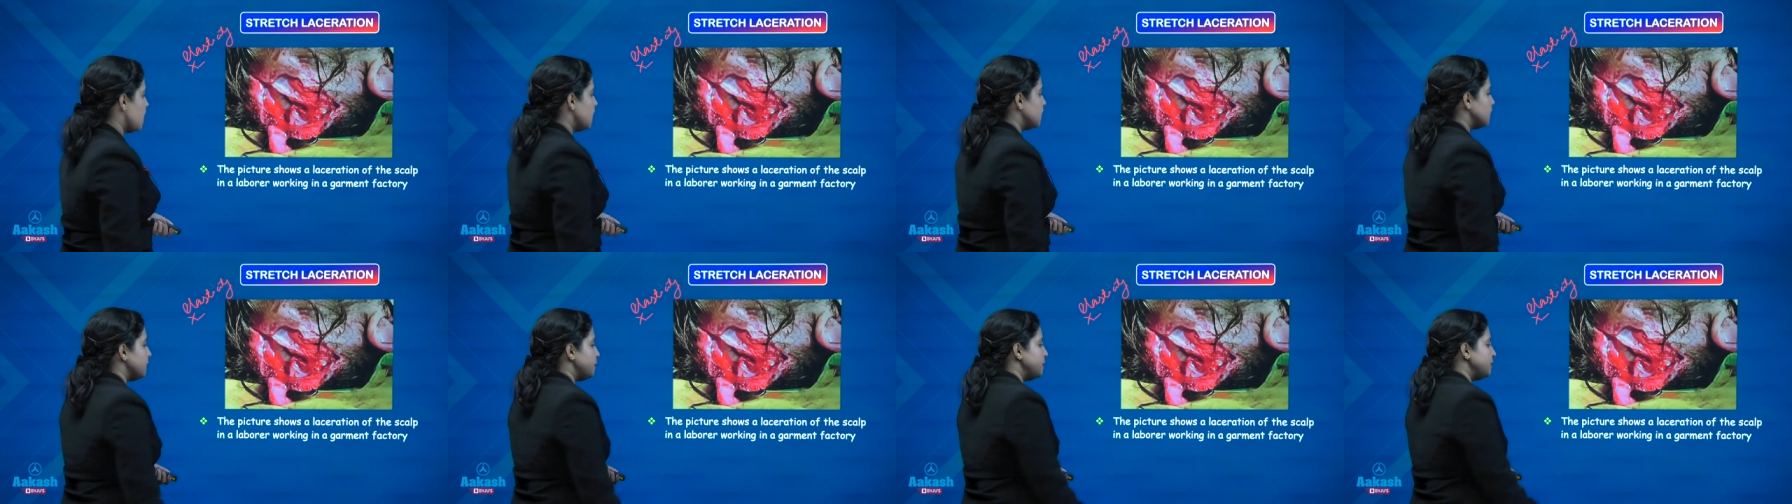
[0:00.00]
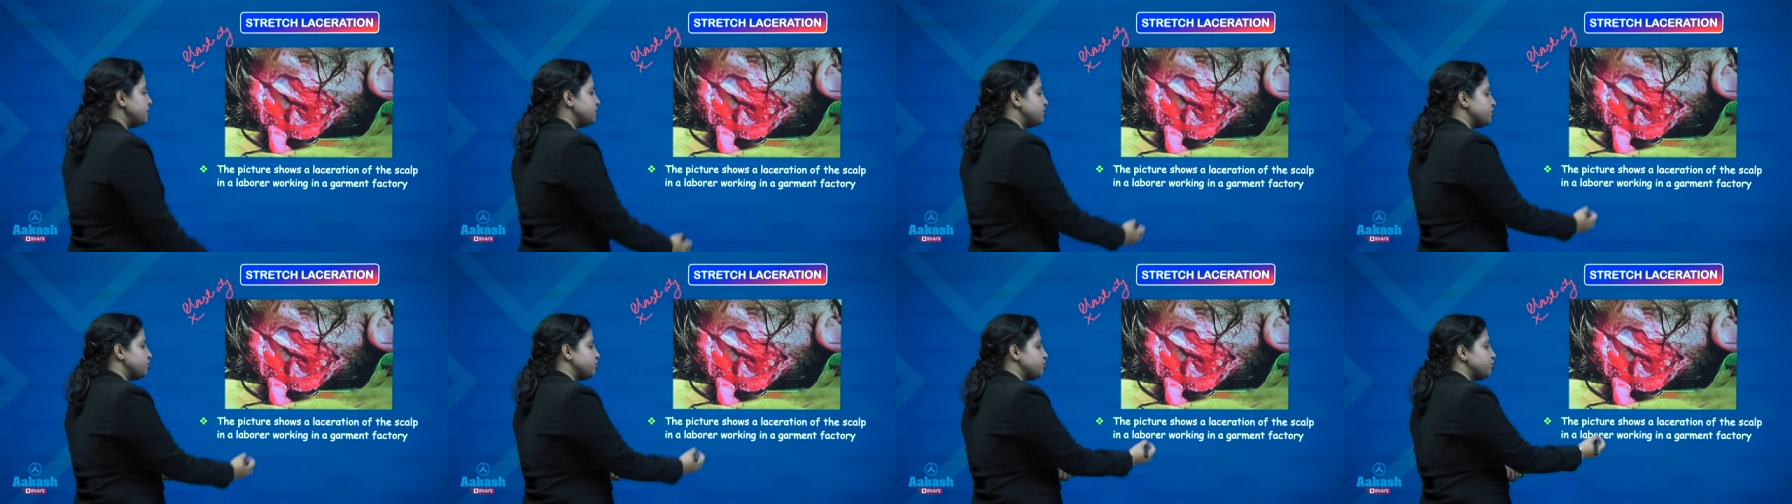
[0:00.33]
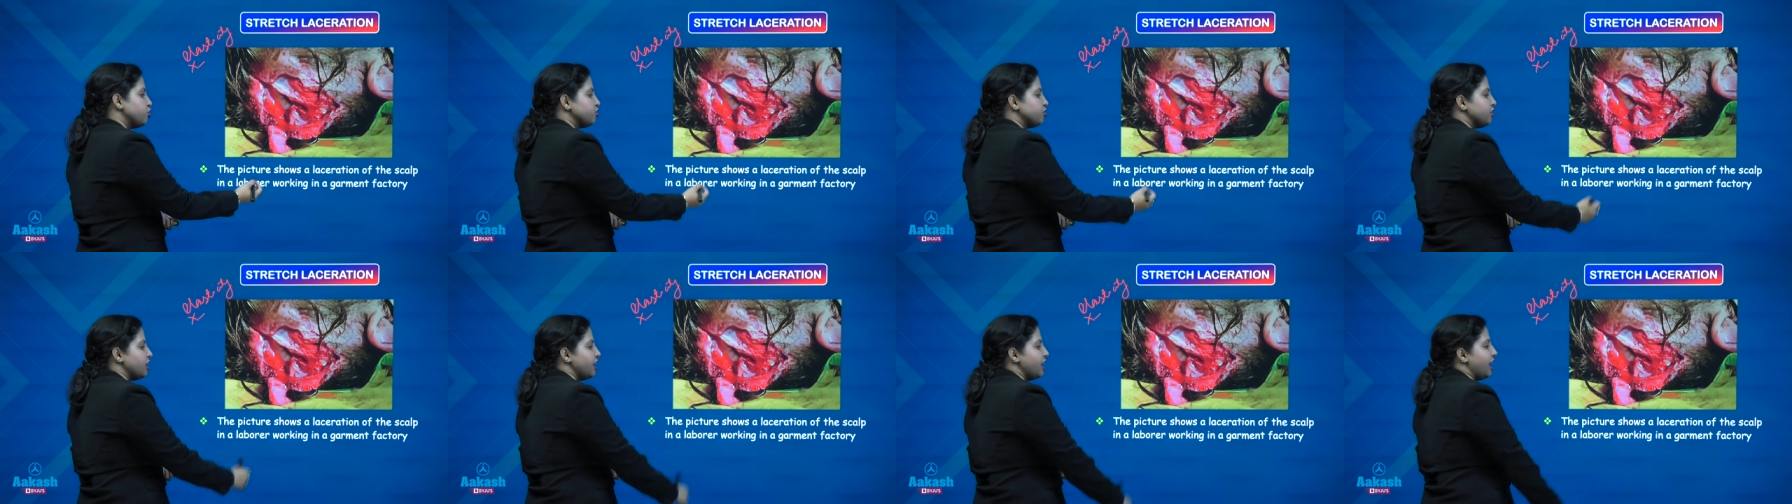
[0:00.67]
The picture
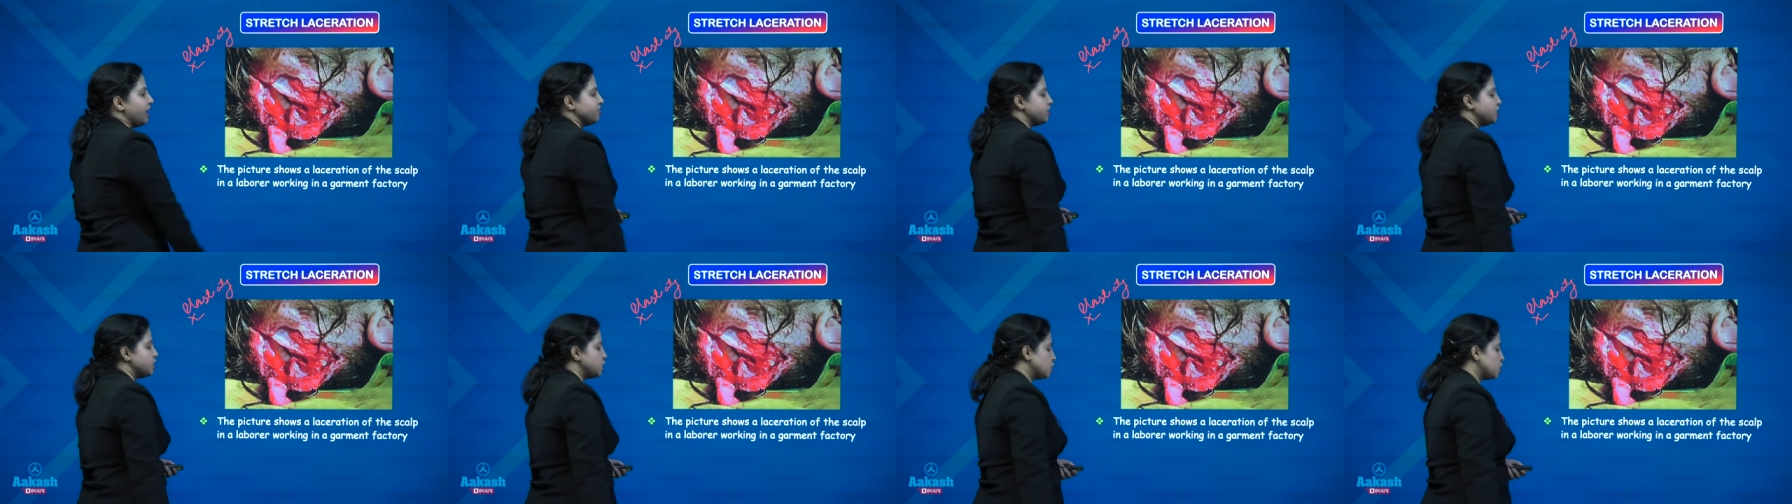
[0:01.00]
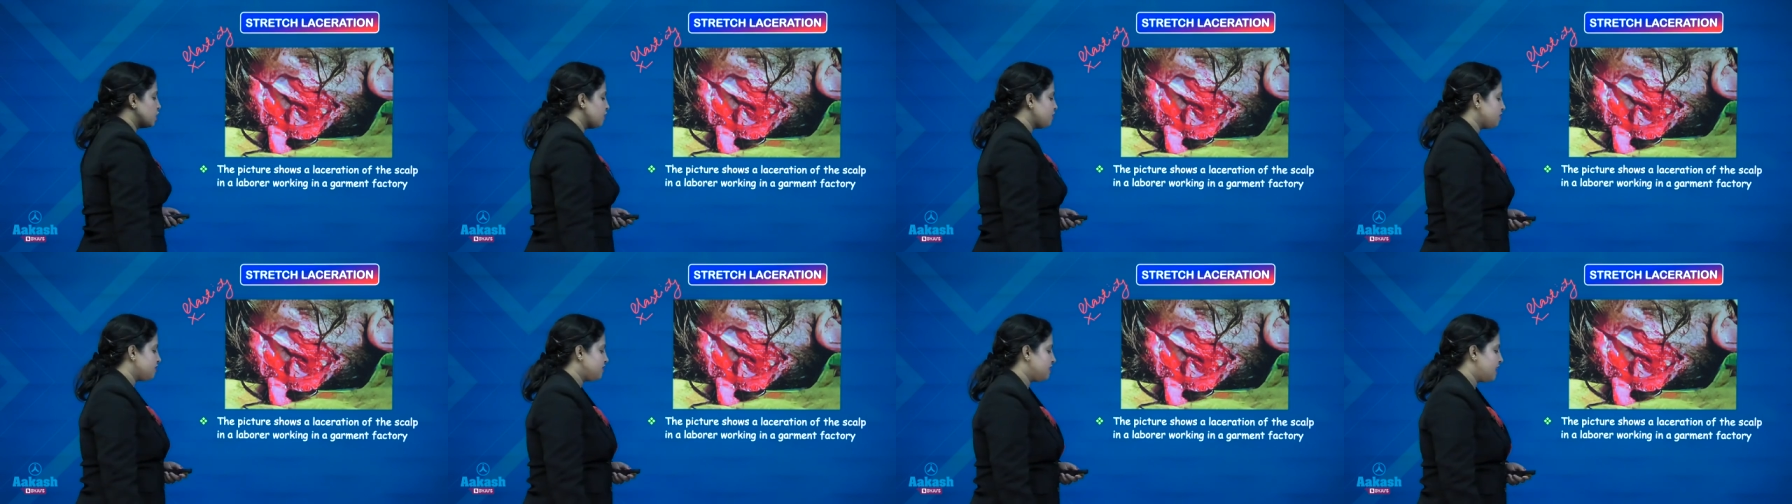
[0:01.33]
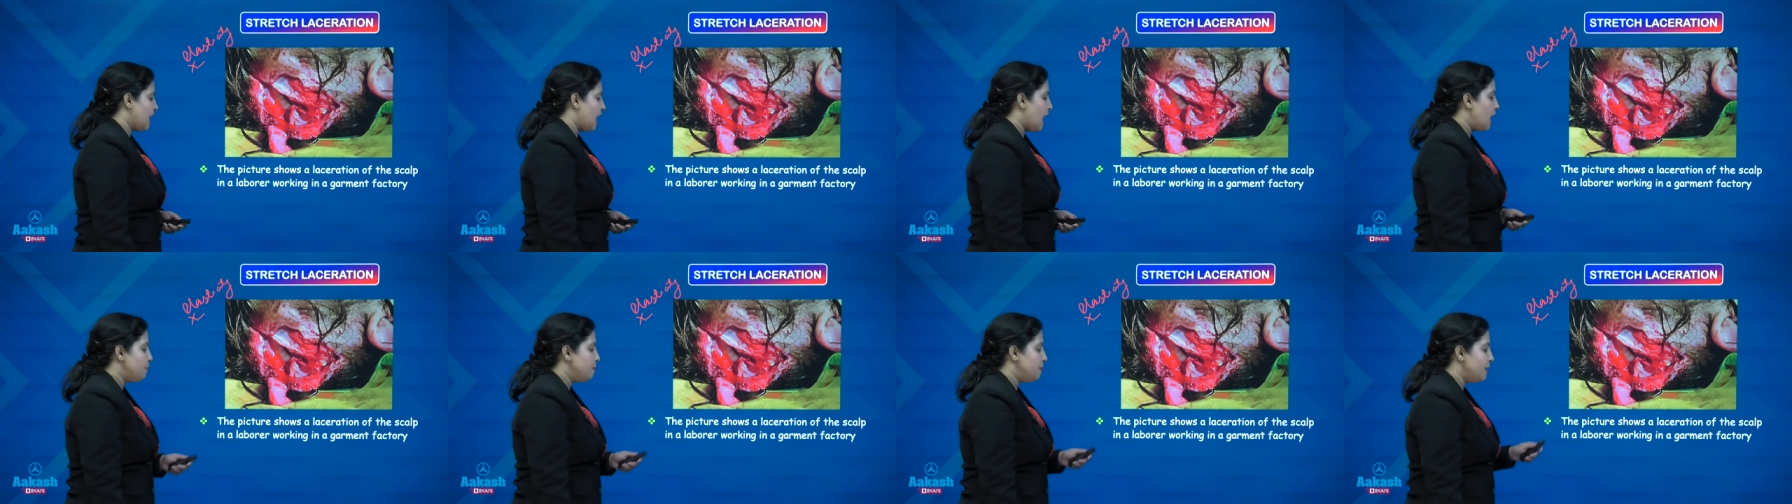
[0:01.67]
shows a laceration of the
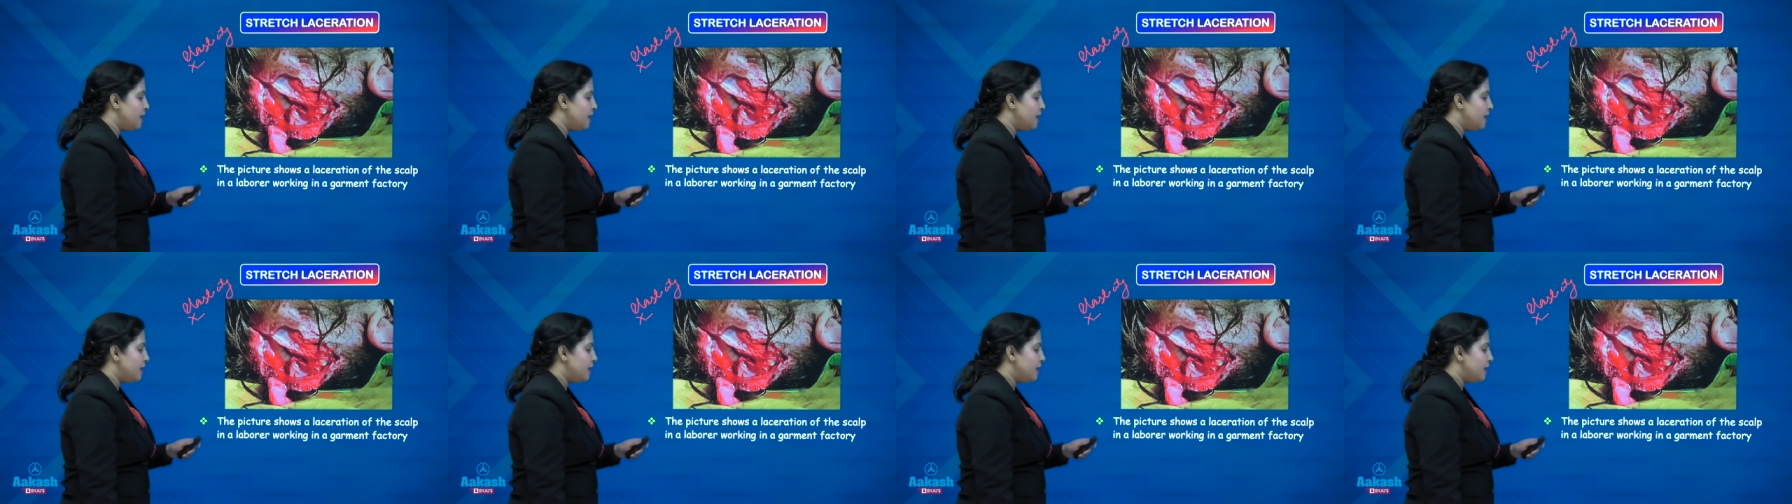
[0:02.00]
scalp